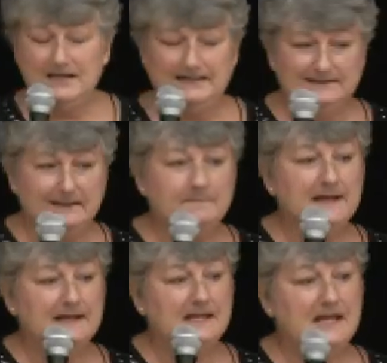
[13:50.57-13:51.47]
And some
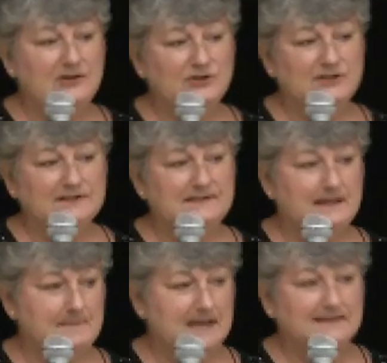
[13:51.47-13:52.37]
medications
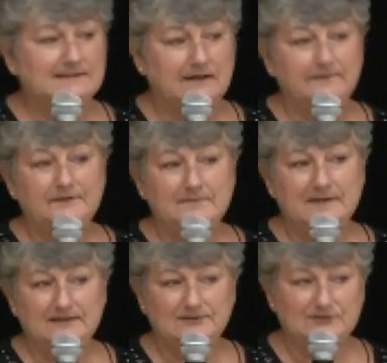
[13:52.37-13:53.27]
they may
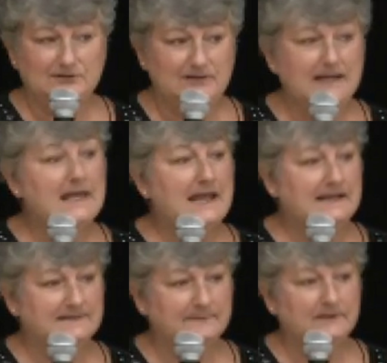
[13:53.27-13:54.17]
self-administer, like
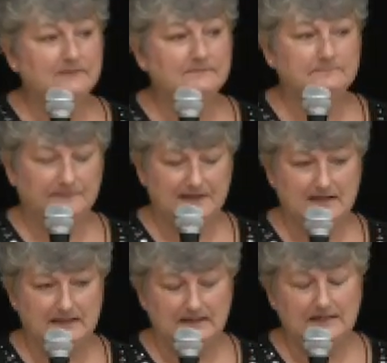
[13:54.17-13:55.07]
asthma,
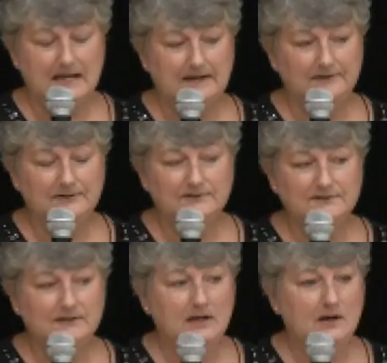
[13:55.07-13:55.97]
the inhalers,
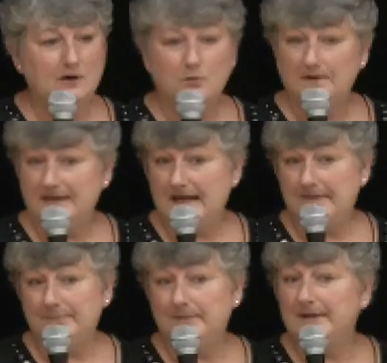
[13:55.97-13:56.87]
or the
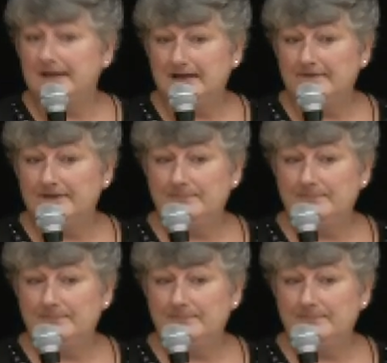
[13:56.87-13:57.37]
EpiPen even.